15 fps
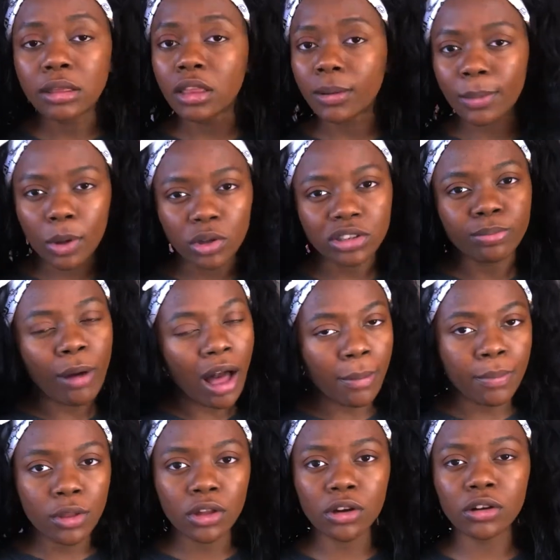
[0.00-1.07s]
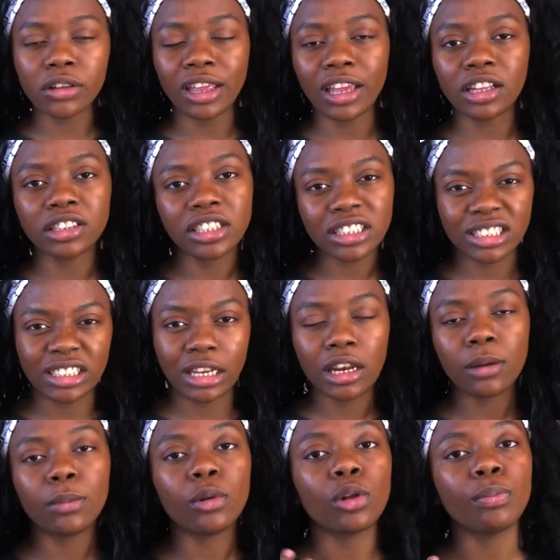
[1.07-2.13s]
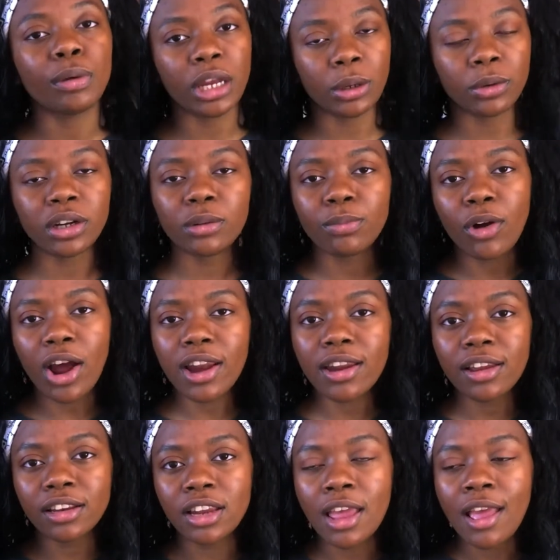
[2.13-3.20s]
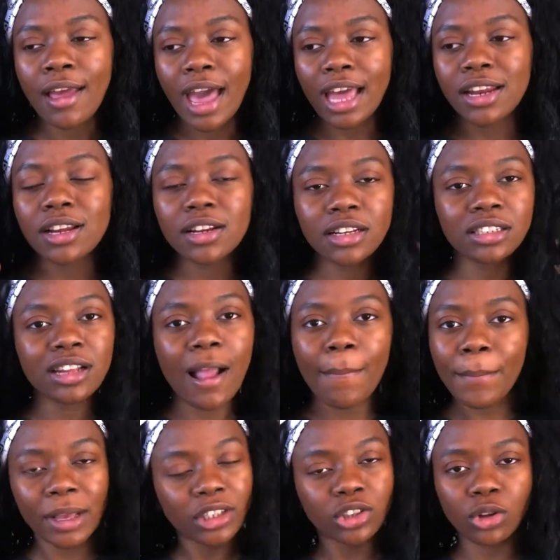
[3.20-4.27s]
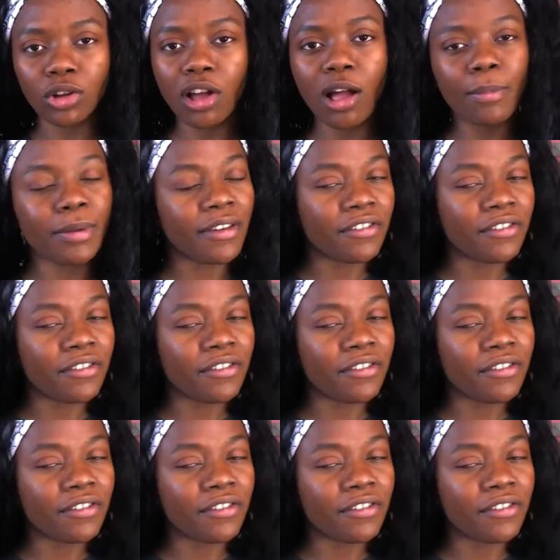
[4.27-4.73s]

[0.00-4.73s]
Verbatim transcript: the most popular like sustainable period product and it is a menstrual cup.